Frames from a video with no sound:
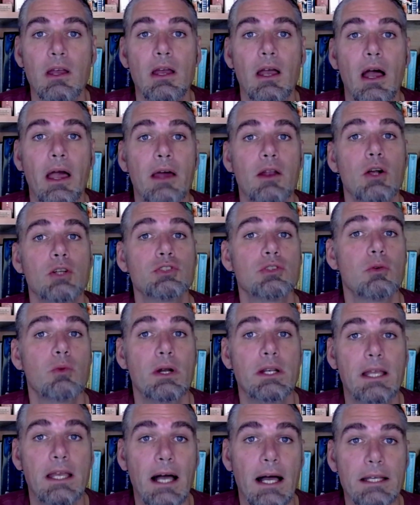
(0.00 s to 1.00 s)
and also
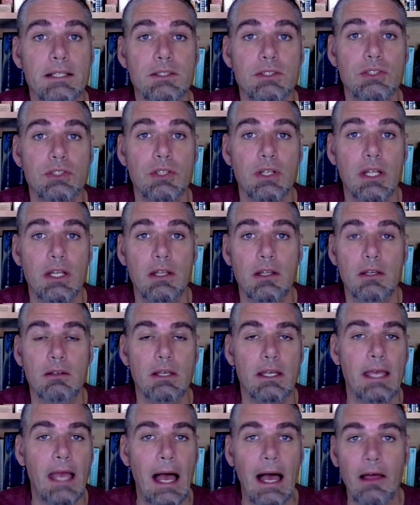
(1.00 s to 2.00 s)
what guidance you need to
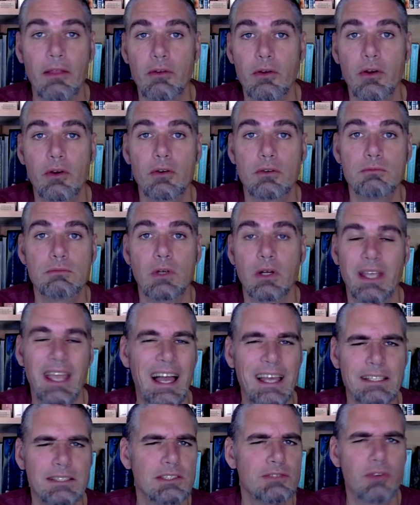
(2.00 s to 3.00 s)
gather,
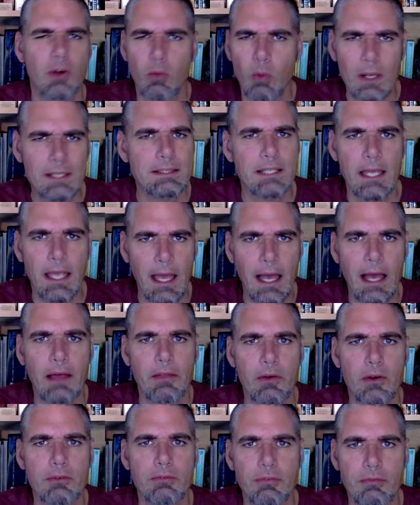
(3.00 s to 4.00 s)
guidance for what to
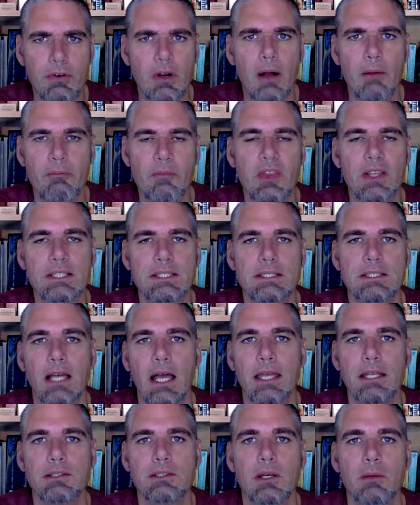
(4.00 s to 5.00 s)
gather from the
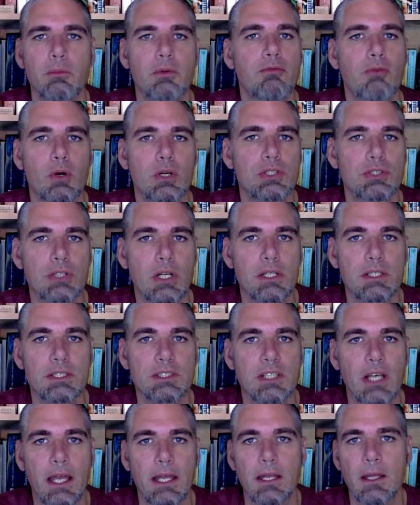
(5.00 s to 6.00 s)
site before you start
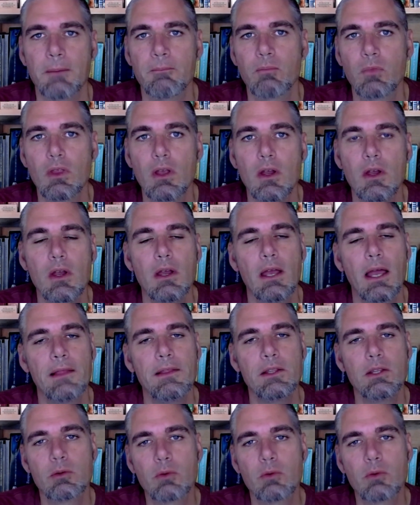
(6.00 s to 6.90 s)
designing. And then the